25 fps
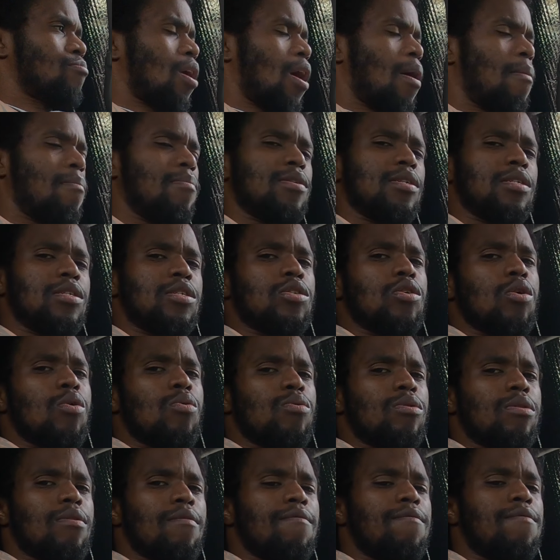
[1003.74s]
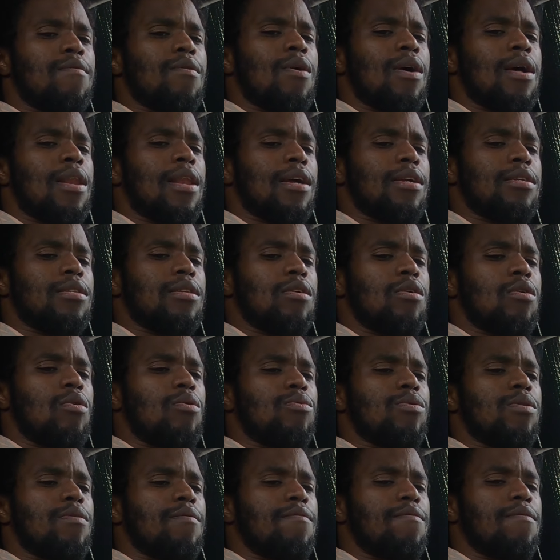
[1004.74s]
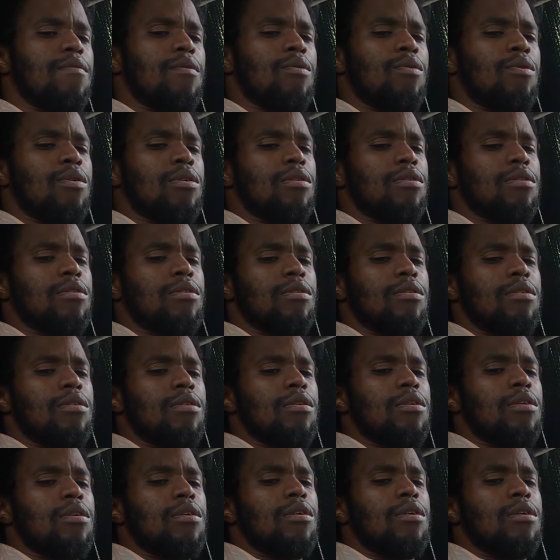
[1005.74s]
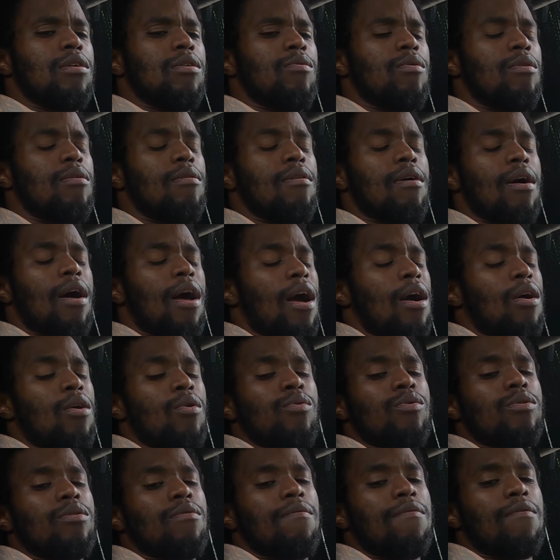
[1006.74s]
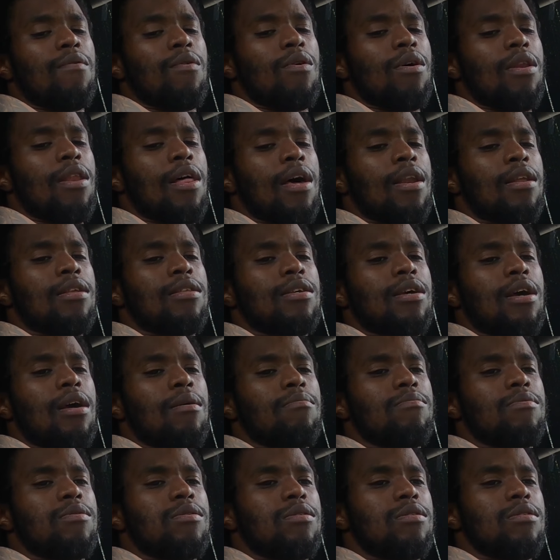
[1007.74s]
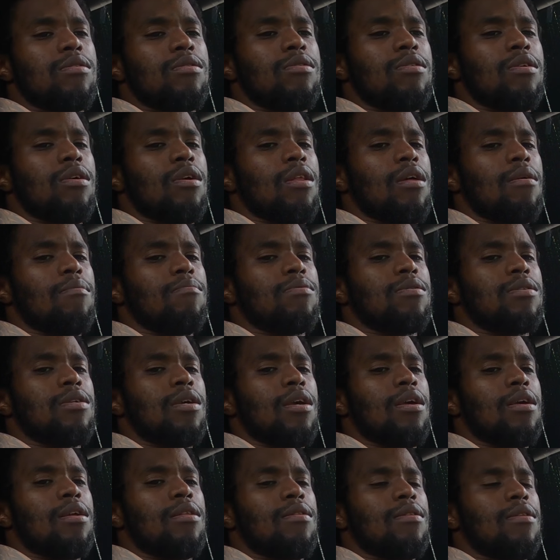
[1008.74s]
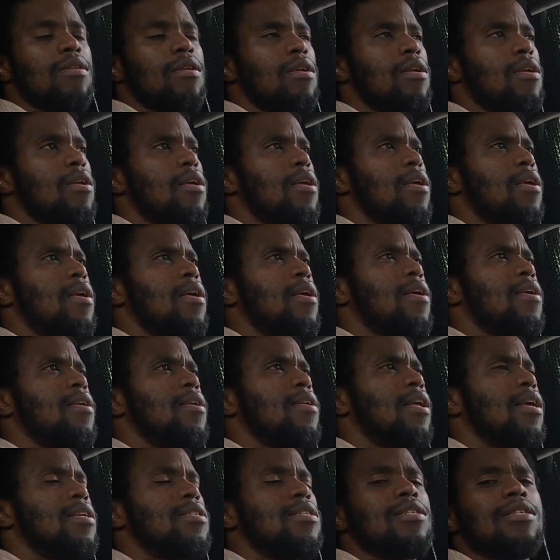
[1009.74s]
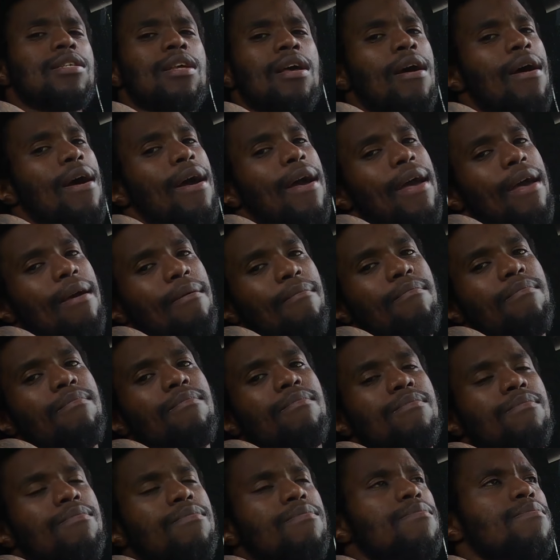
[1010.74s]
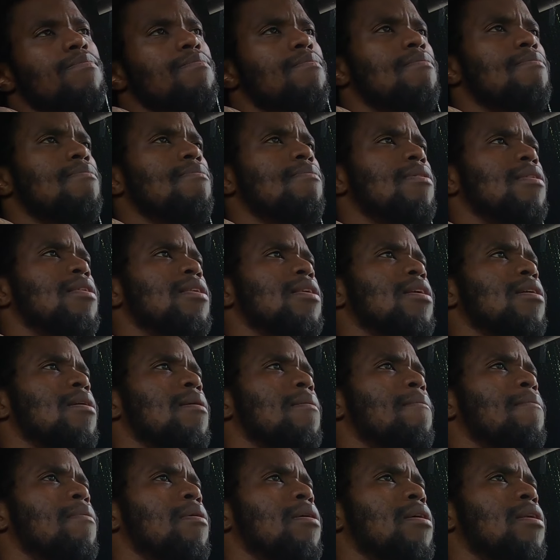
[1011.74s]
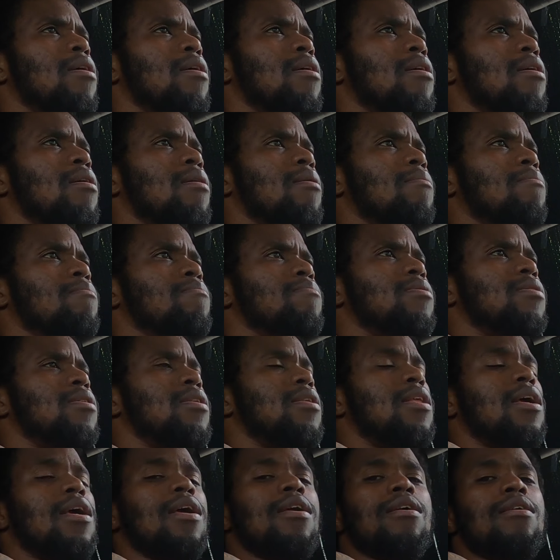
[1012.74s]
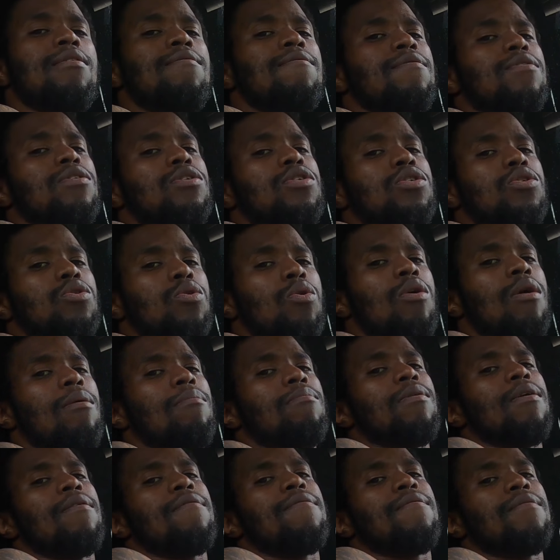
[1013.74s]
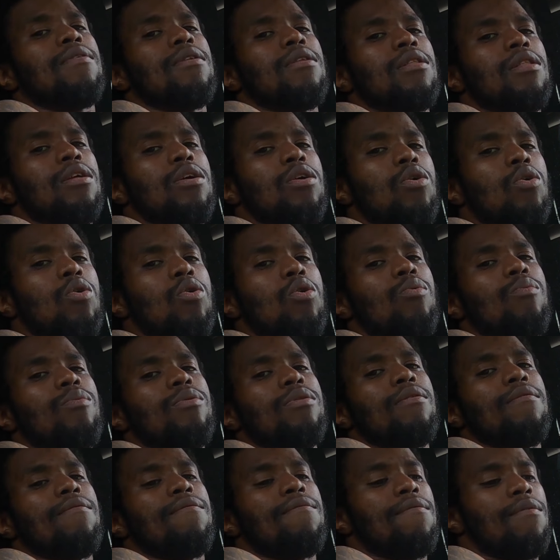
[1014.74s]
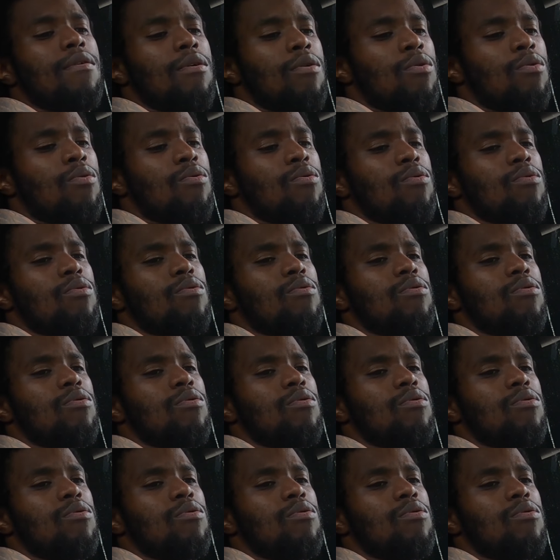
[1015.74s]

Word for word: I'm gonna just go with the flow. I like to go with the flow and well i go with the flow a lot of times you know what i'm saying that's just how i am but um today for sure i'm definitely going with the flow